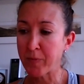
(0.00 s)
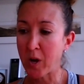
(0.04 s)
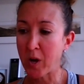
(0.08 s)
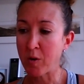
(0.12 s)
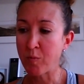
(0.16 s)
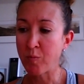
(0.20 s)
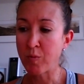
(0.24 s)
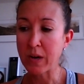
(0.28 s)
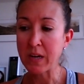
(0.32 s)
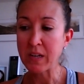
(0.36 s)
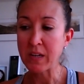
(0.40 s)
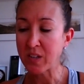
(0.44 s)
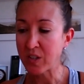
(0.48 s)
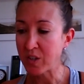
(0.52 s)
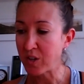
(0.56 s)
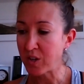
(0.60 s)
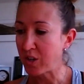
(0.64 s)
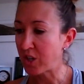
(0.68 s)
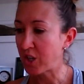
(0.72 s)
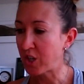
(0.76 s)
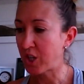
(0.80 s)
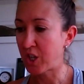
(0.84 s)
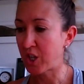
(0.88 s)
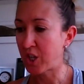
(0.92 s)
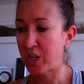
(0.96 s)
I
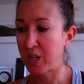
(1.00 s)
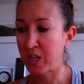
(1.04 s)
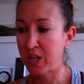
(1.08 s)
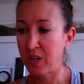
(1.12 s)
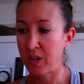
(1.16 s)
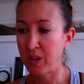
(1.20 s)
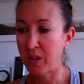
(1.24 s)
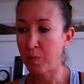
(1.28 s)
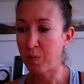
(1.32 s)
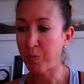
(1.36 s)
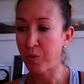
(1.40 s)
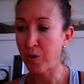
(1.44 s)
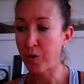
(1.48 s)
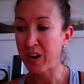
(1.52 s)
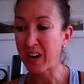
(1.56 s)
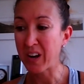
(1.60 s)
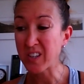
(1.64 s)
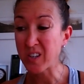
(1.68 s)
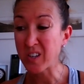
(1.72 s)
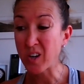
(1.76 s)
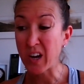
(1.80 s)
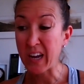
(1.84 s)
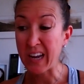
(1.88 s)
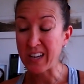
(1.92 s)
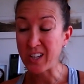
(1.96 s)
researched the
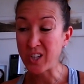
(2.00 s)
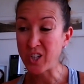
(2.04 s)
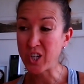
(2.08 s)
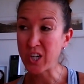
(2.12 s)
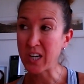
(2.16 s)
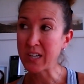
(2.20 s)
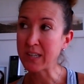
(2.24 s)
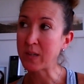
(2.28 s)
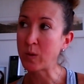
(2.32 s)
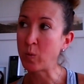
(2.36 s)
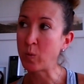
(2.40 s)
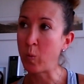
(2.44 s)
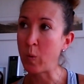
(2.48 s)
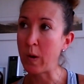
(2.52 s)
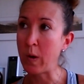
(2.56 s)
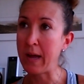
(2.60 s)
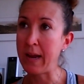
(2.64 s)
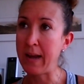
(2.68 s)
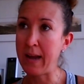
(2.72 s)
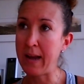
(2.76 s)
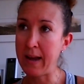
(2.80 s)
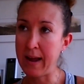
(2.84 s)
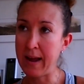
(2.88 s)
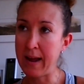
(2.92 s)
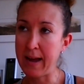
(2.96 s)
product. I had just
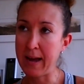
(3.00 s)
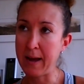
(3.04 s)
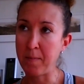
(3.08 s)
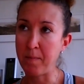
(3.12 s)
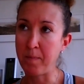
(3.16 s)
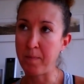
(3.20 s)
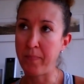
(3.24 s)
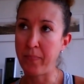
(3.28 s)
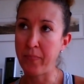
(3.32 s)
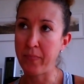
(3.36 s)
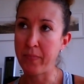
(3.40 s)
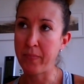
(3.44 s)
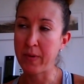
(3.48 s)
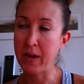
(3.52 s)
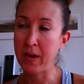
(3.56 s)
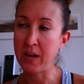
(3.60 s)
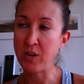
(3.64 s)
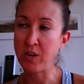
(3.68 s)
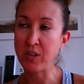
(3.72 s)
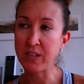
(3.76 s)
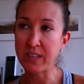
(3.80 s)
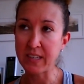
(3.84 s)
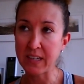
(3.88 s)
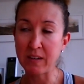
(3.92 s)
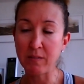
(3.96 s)
won a
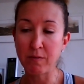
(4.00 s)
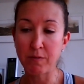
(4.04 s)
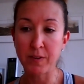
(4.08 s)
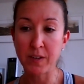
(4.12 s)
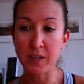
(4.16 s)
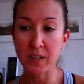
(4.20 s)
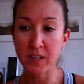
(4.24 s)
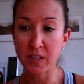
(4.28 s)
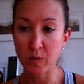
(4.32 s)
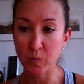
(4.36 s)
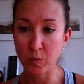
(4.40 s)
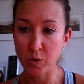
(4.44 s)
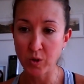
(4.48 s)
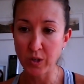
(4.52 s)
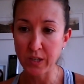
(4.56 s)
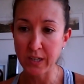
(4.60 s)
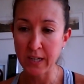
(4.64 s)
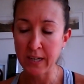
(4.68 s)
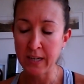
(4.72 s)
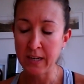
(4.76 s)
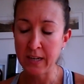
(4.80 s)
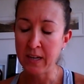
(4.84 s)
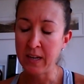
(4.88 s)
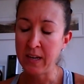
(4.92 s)
New Zealand Fitness Award,